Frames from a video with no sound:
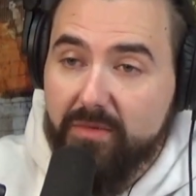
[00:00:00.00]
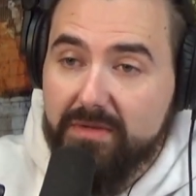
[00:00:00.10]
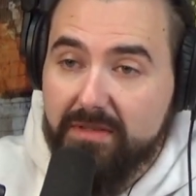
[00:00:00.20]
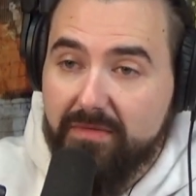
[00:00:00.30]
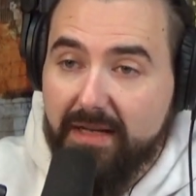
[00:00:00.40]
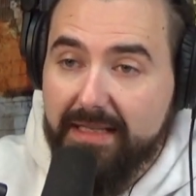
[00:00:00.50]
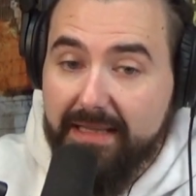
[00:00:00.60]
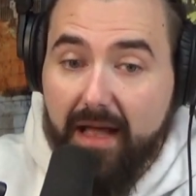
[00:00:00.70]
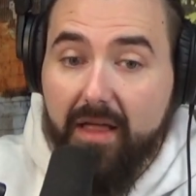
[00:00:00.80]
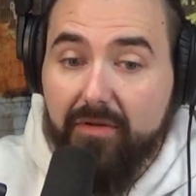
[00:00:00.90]
There was a
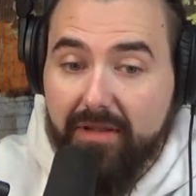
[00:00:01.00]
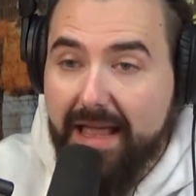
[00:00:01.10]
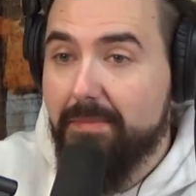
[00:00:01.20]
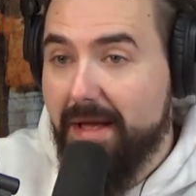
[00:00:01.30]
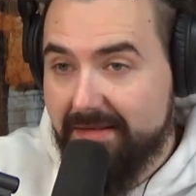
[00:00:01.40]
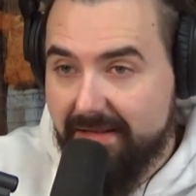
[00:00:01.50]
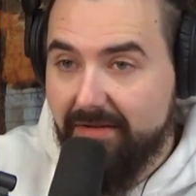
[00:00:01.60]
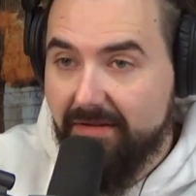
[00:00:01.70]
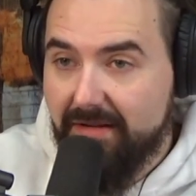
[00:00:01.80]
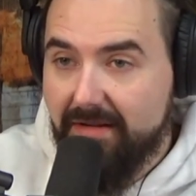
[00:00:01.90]
fucking other landmass
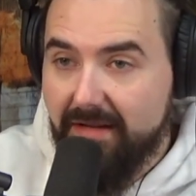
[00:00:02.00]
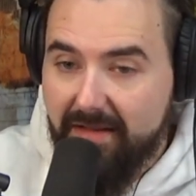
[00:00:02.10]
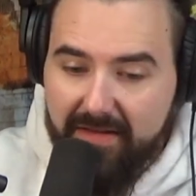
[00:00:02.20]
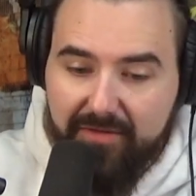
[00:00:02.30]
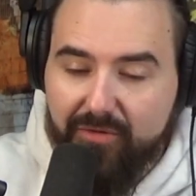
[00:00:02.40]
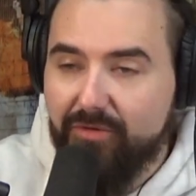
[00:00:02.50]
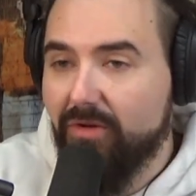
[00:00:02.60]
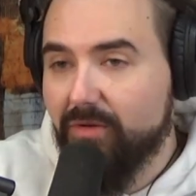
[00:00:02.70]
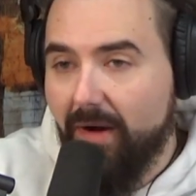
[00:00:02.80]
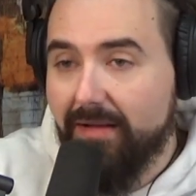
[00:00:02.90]
there, and then it turned
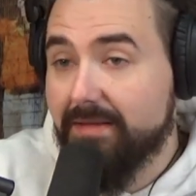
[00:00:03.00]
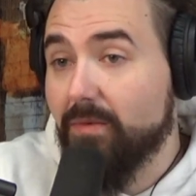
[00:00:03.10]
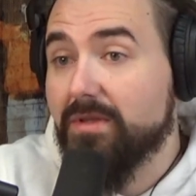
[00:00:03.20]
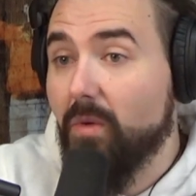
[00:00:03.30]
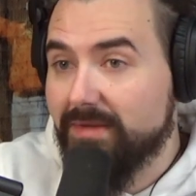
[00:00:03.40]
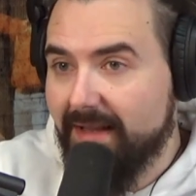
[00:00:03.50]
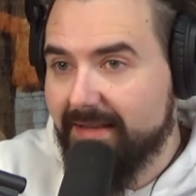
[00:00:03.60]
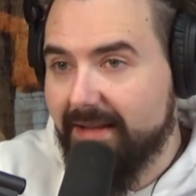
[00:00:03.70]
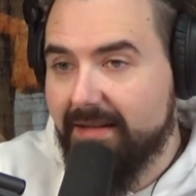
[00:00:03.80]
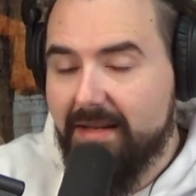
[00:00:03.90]
all to islands. It wasn't always
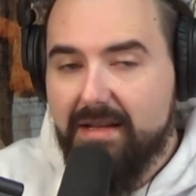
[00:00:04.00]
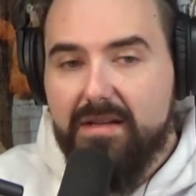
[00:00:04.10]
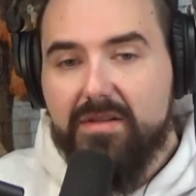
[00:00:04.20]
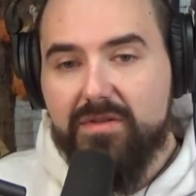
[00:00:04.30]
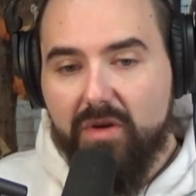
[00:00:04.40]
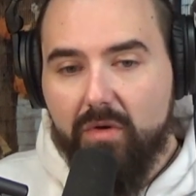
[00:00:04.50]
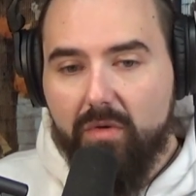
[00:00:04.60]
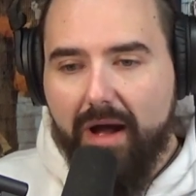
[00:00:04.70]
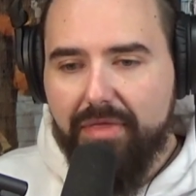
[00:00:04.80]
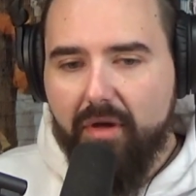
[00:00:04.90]
like that.
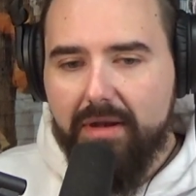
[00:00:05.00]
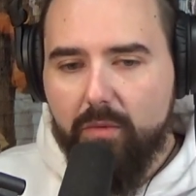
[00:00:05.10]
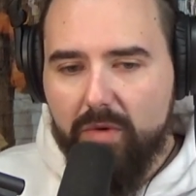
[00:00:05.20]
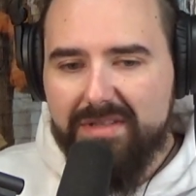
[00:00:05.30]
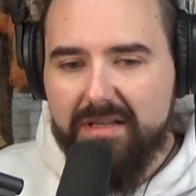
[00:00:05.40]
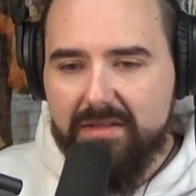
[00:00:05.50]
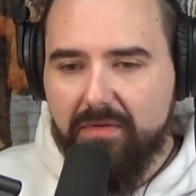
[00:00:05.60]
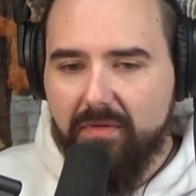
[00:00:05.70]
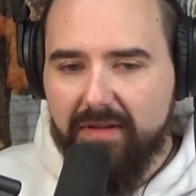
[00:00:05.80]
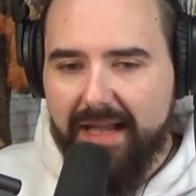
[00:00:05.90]
So I thought it was because of
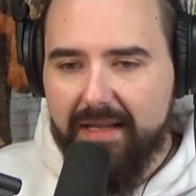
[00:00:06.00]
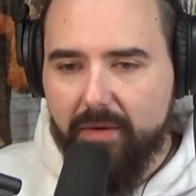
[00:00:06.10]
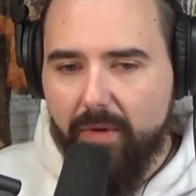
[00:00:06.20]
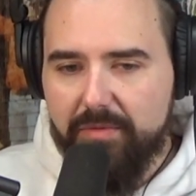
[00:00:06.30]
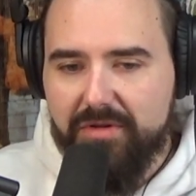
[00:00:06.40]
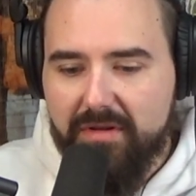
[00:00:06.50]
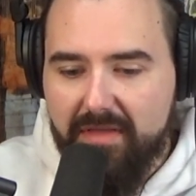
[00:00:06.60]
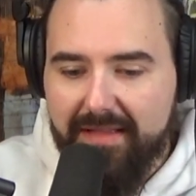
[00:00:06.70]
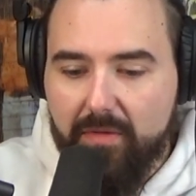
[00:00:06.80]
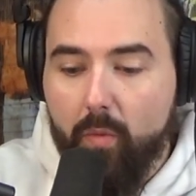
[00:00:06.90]
a volcanic eruption
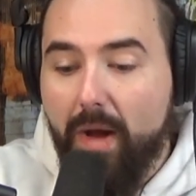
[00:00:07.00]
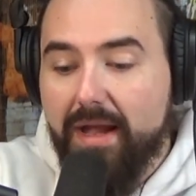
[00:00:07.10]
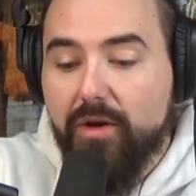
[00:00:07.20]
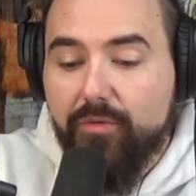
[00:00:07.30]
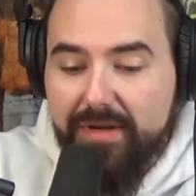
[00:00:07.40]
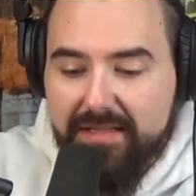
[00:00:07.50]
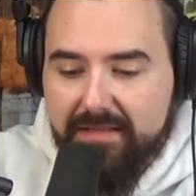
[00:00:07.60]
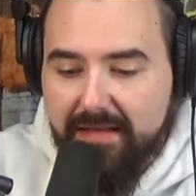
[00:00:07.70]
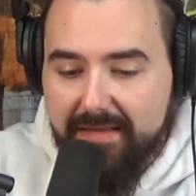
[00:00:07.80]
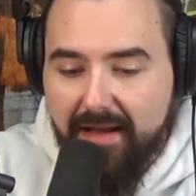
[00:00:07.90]
that the way
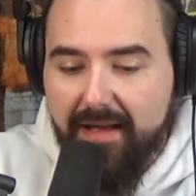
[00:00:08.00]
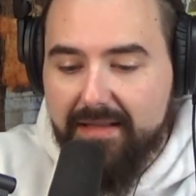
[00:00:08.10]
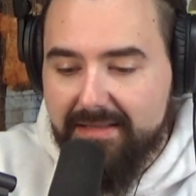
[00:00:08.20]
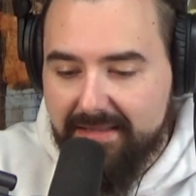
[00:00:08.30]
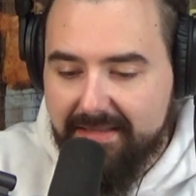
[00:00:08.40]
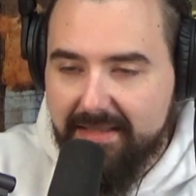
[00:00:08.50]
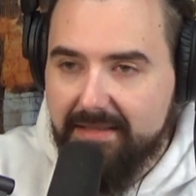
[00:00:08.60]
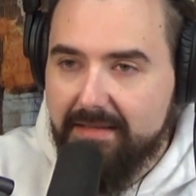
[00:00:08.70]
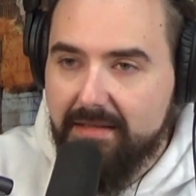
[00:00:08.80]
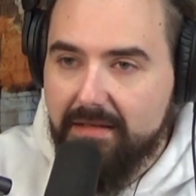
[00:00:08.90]
Greece and the islands
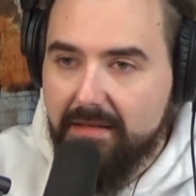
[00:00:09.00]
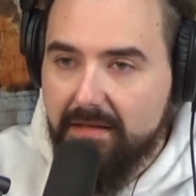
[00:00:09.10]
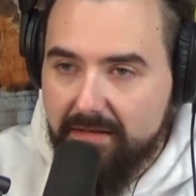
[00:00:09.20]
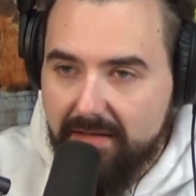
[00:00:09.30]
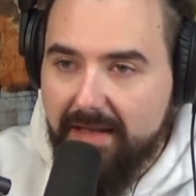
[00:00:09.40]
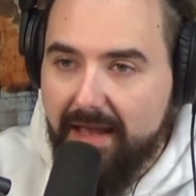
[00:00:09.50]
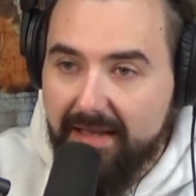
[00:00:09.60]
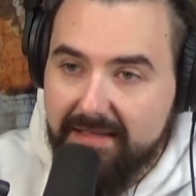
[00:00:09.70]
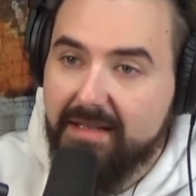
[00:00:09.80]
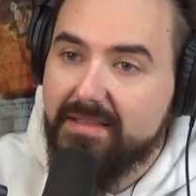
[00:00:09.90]
exist today
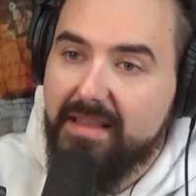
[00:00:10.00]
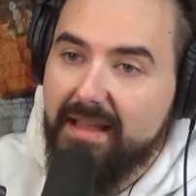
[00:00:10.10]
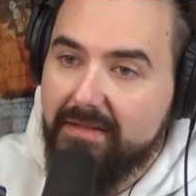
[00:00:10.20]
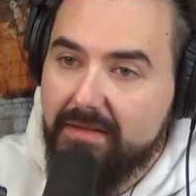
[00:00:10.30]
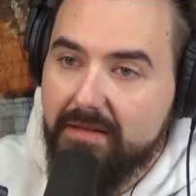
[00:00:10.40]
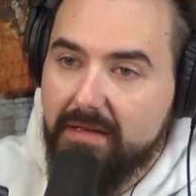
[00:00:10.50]
is because of that.